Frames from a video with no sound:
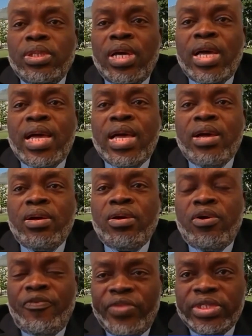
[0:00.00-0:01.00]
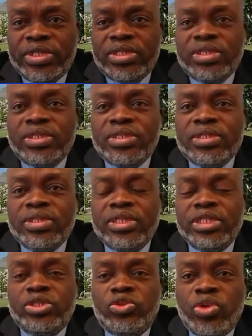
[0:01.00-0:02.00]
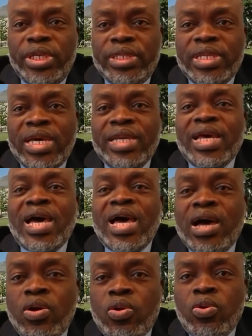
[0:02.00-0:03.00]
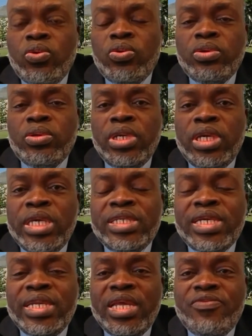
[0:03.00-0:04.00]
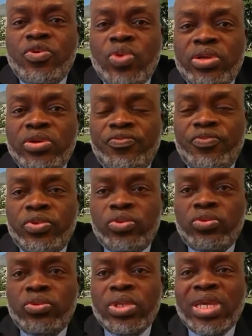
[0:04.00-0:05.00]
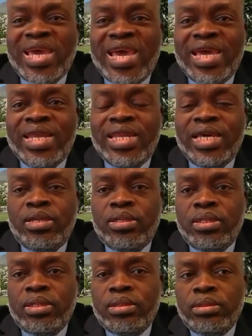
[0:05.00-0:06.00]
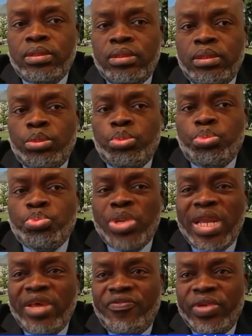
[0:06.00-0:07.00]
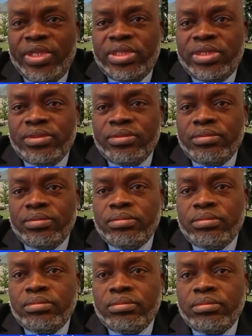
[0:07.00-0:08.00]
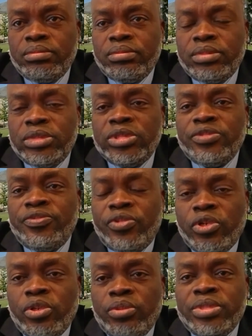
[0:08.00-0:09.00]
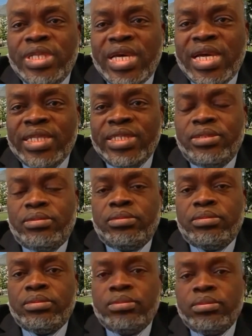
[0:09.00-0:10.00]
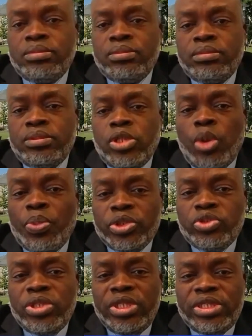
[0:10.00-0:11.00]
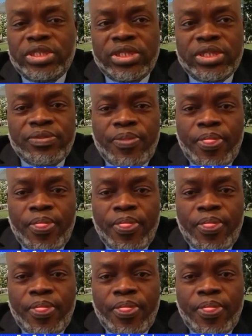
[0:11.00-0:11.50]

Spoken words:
our office is doing and how each and every one of you can benefit from that opportunities.